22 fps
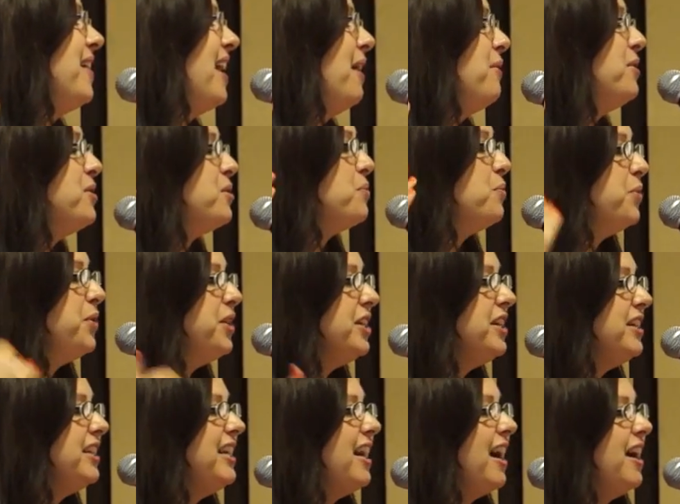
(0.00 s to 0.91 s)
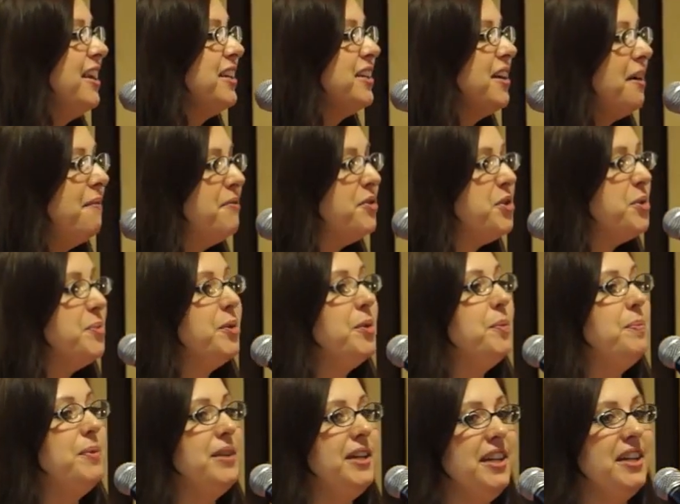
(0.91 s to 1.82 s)
I was really
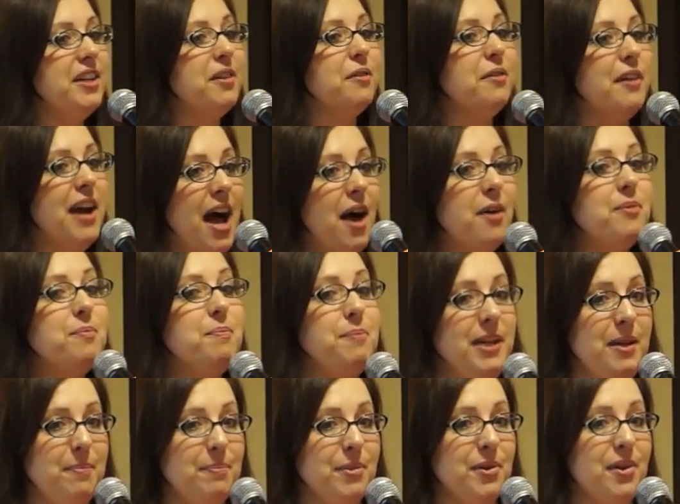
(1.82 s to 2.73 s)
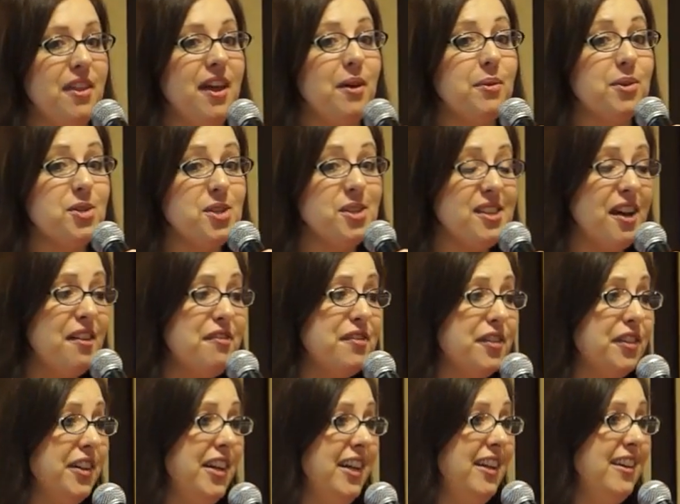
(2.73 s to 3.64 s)
uncomfortable being around people that were
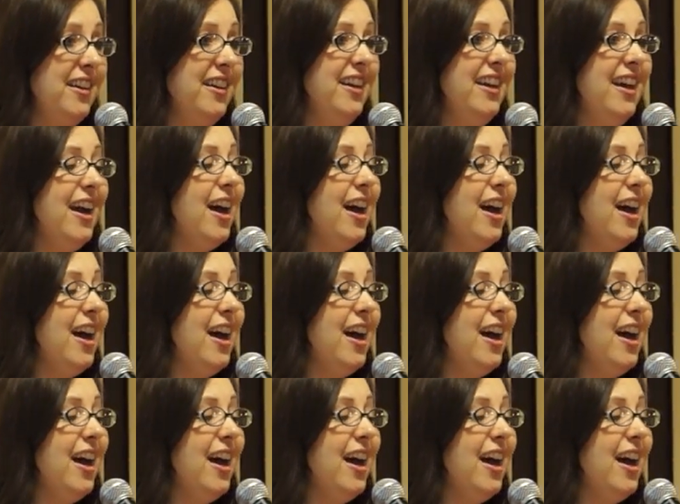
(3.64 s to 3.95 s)
suffering.